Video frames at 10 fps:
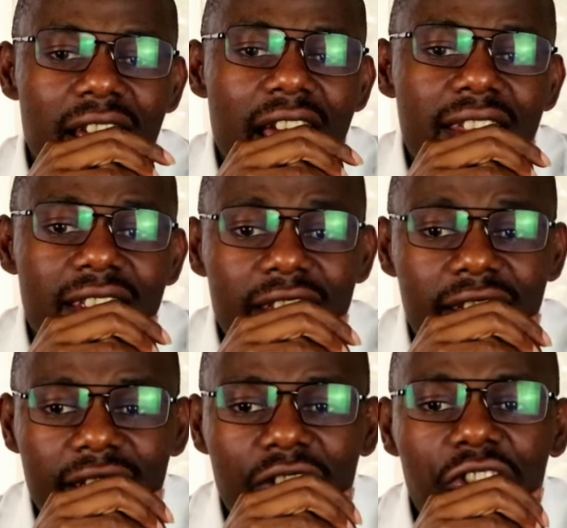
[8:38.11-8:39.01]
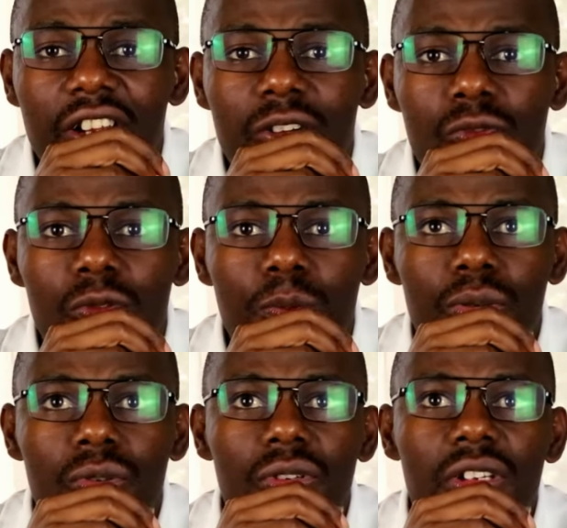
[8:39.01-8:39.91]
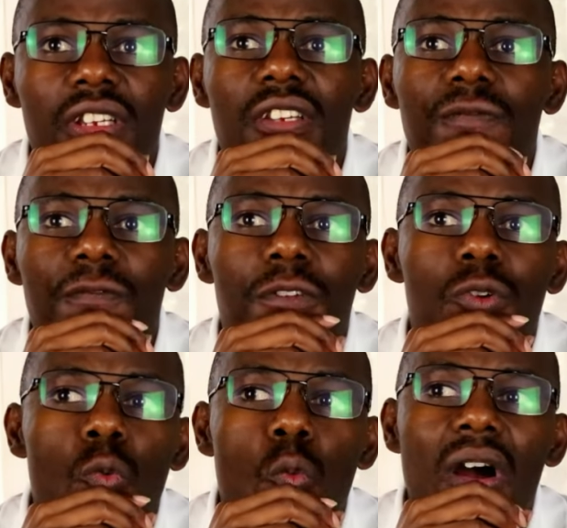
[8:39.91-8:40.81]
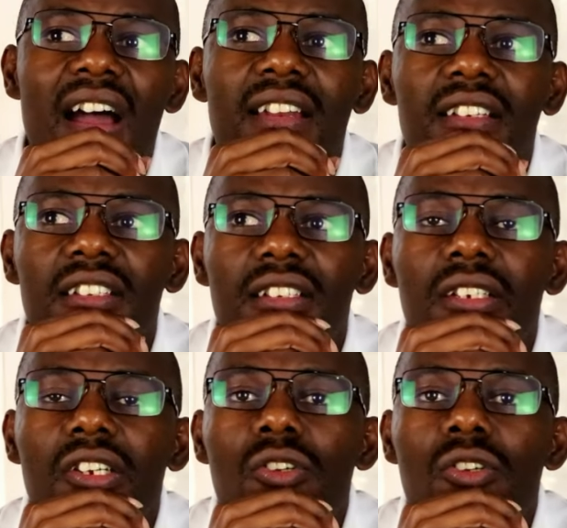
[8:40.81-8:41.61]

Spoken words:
I think it's a really good book if you want